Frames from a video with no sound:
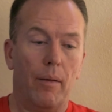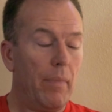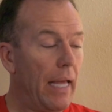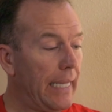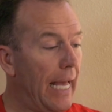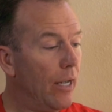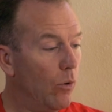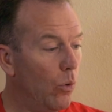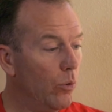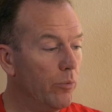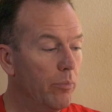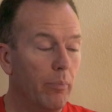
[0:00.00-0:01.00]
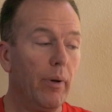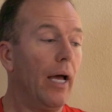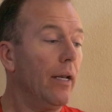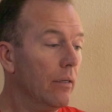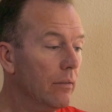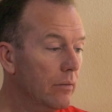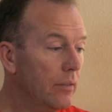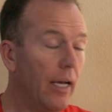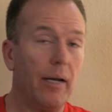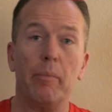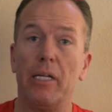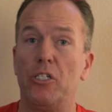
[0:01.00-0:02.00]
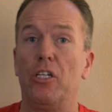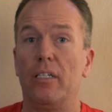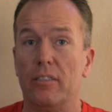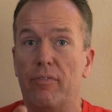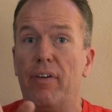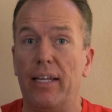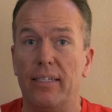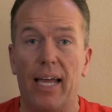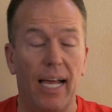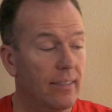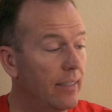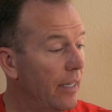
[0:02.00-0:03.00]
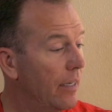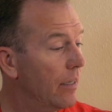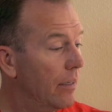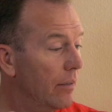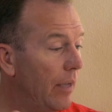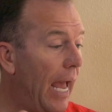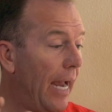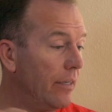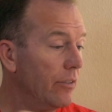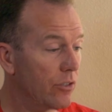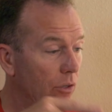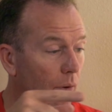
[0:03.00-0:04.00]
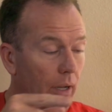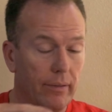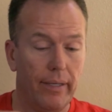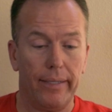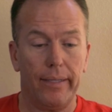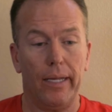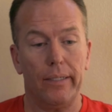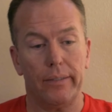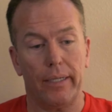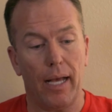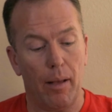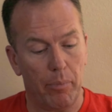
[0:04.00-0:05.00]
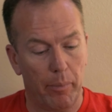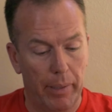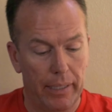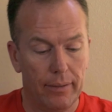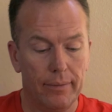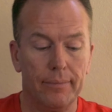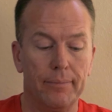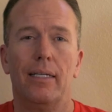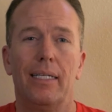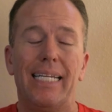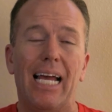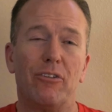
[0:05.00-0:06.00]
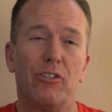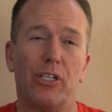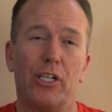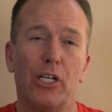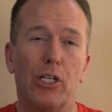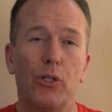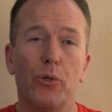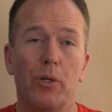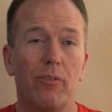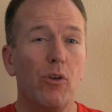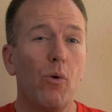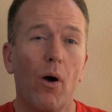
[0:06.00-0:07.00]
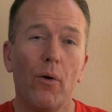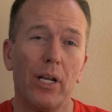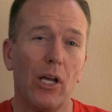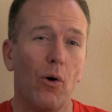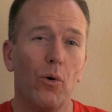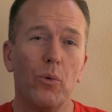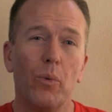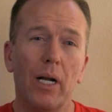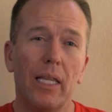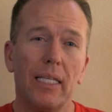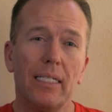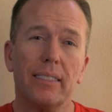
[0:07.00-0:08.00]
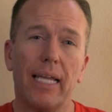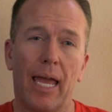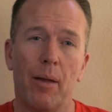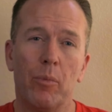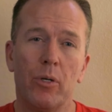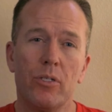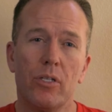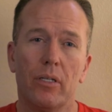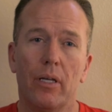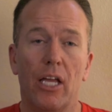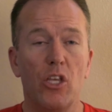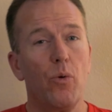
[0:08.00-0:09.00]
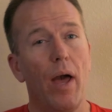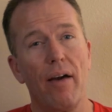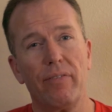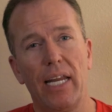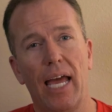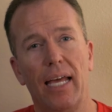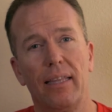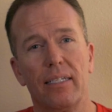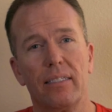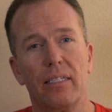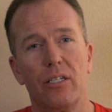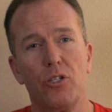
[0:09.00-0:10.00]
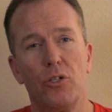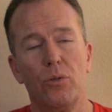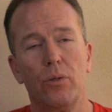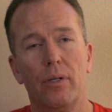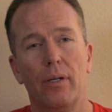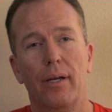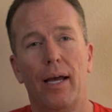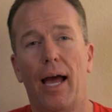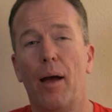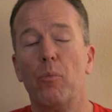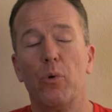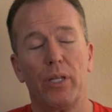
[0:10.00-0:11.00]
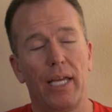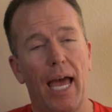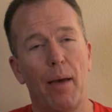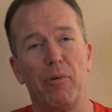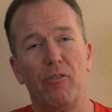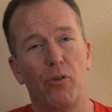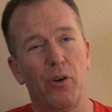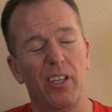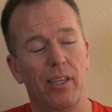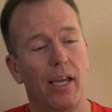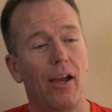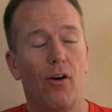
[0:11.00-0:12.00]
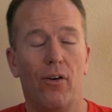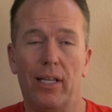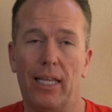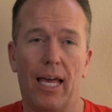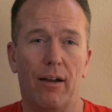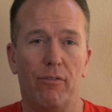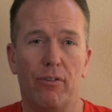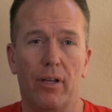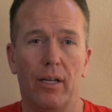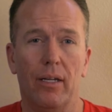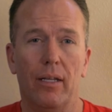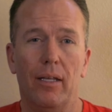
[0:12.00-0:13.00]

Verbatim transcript: Not that old, but Don Ameche is a fantastic actor, so I'll take that as a compliment. Now to conclude, if you already own one of these cameras and you haven't had this issue, I'm really happy for you. They are a lot of fun.